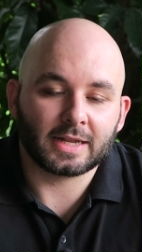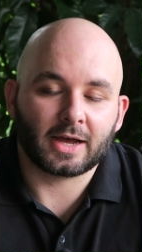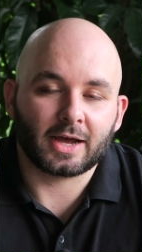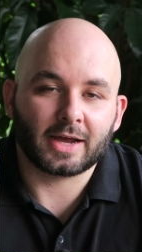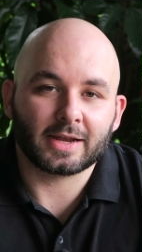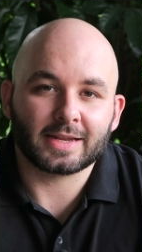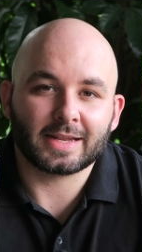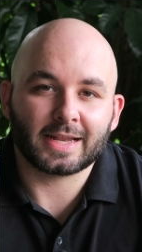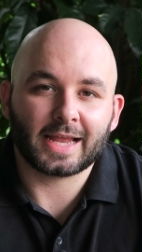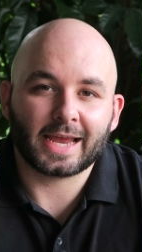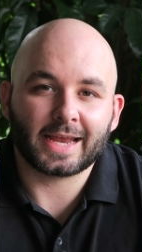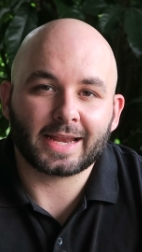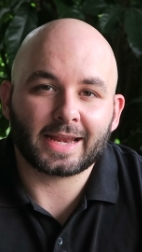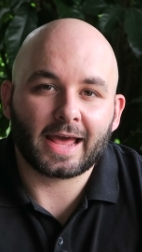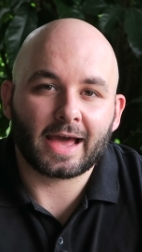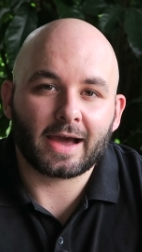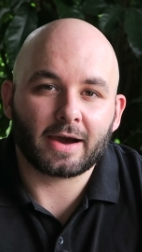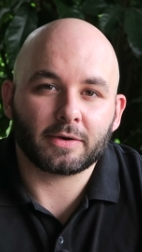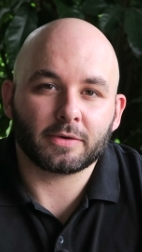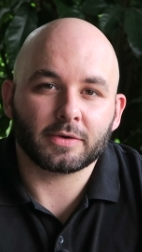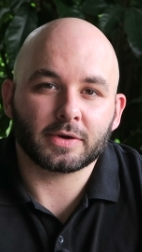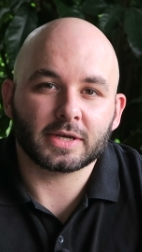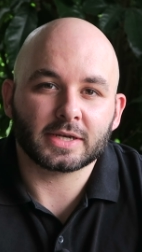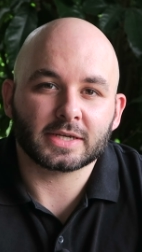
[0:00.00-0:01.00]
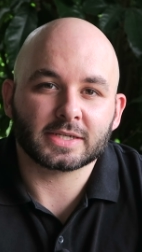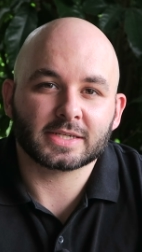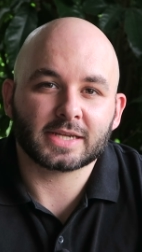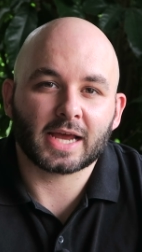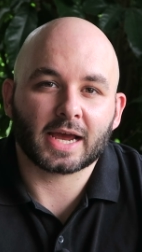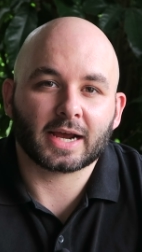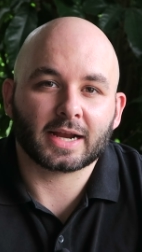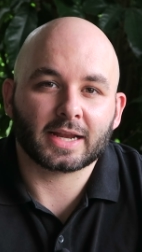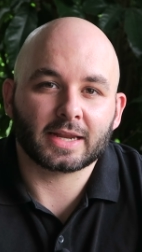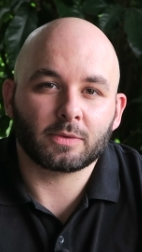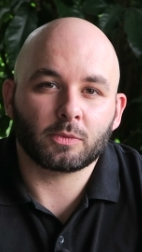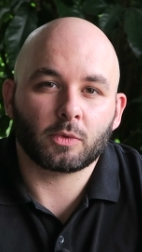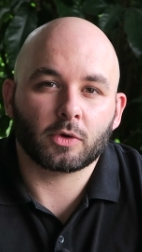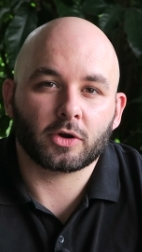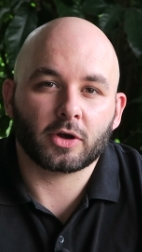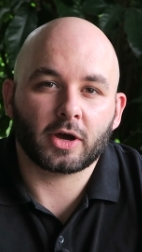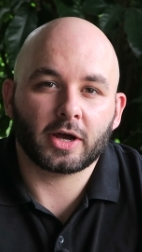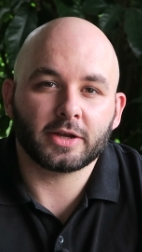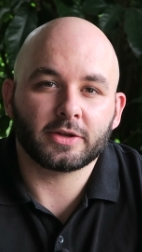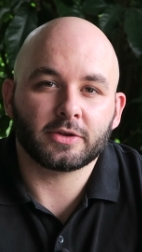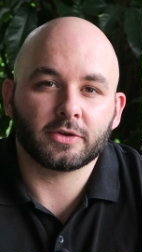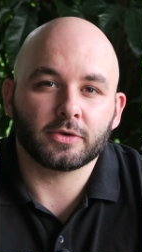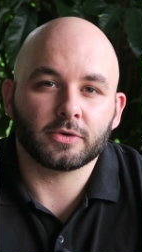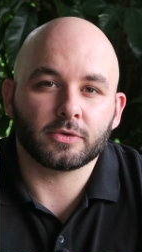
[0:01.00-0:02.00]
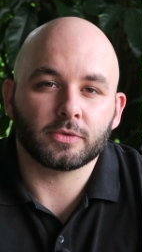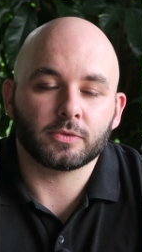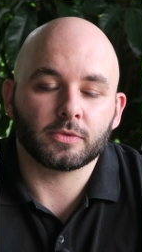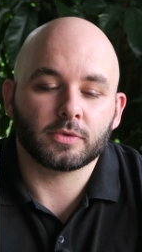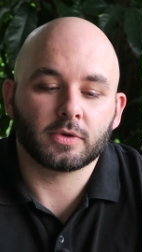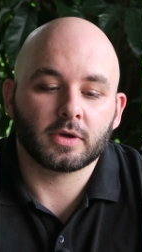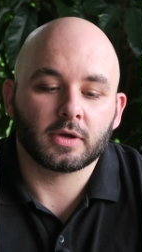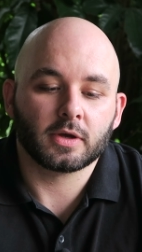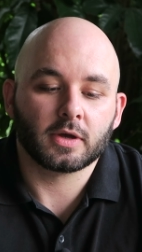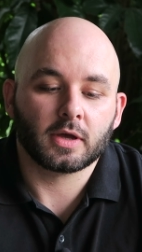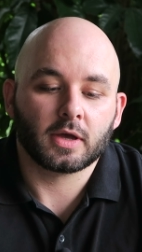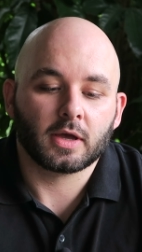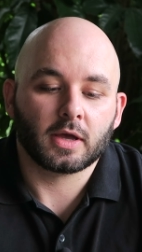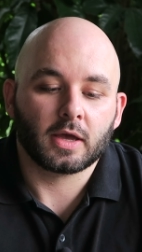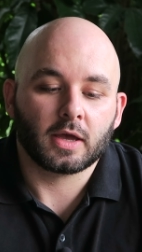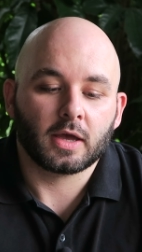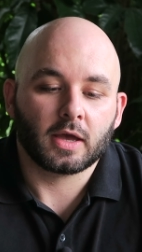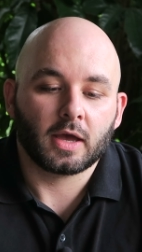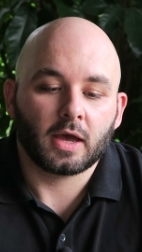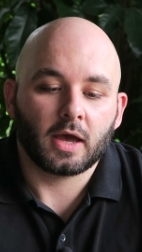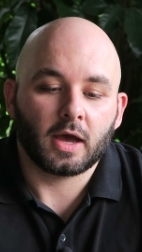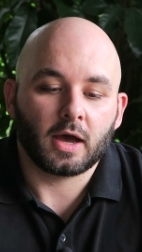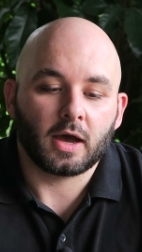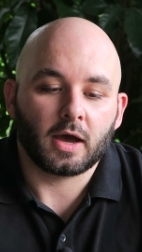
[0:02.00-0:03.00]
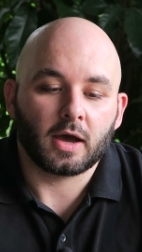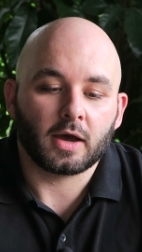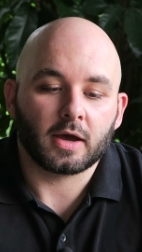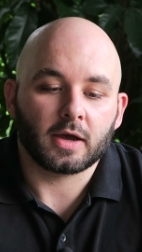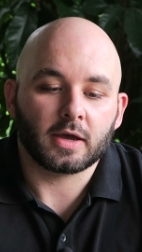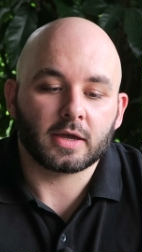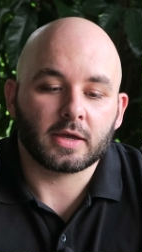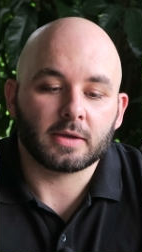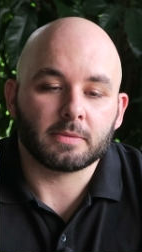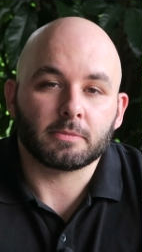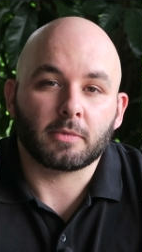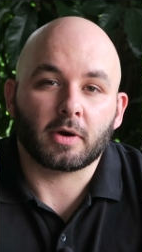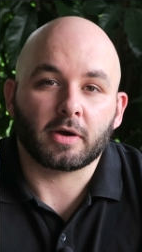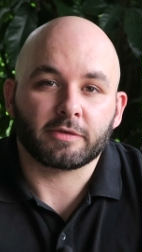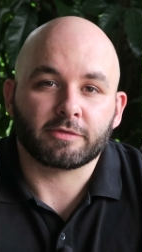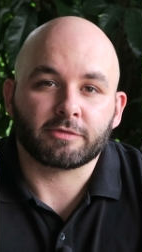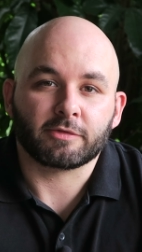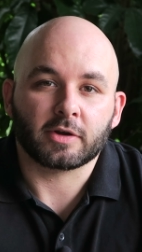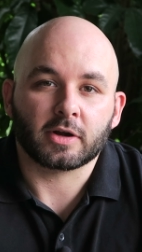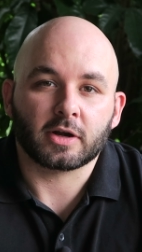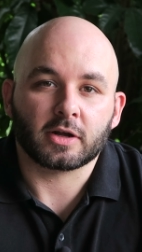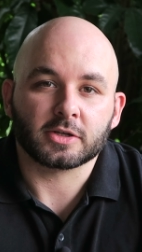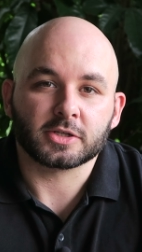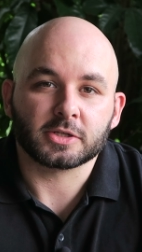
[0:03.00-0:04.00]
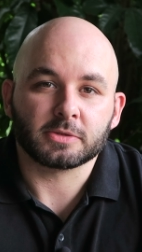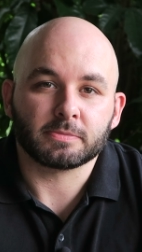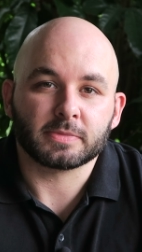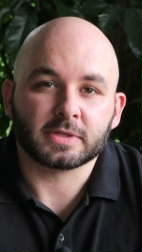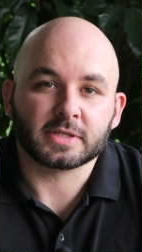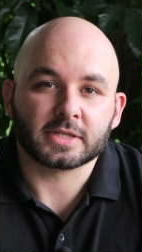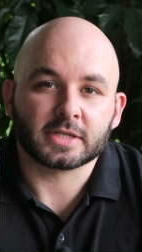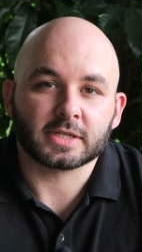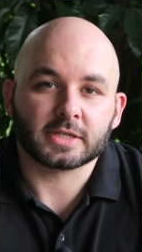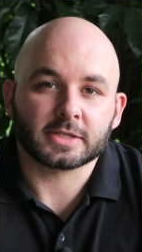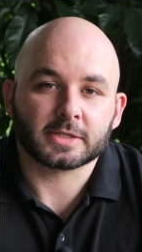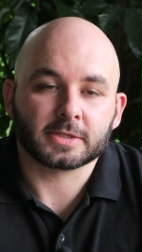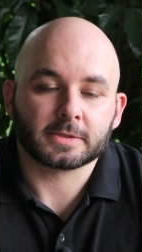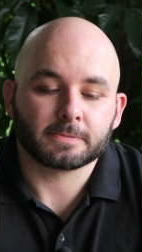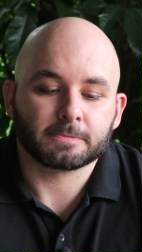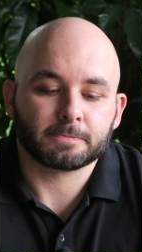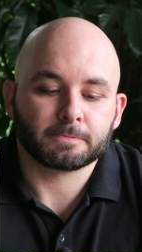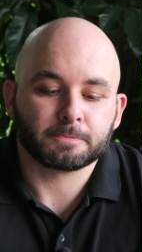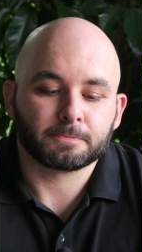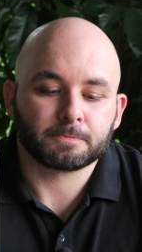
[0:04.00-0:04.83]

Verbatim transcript: I laid out exactly what I do uh, in my freelancing business.